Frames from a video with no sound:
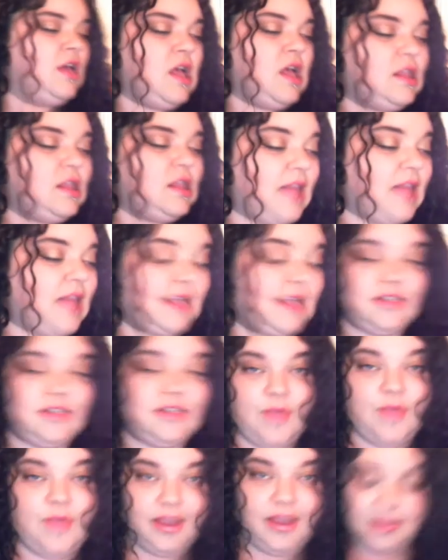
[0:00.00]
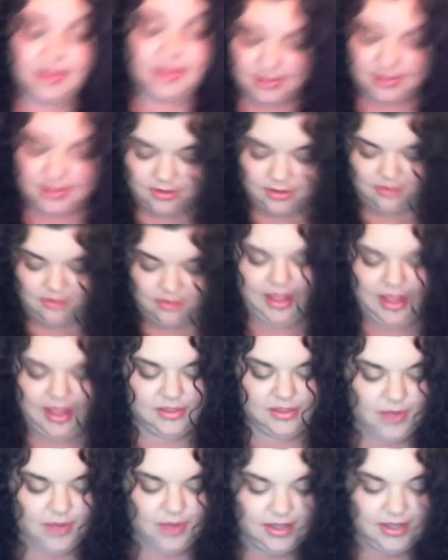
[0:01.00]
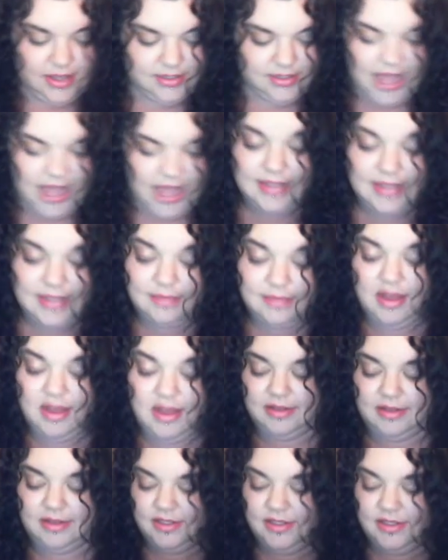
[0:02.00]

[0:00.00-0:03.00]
Last week's or last week's last month's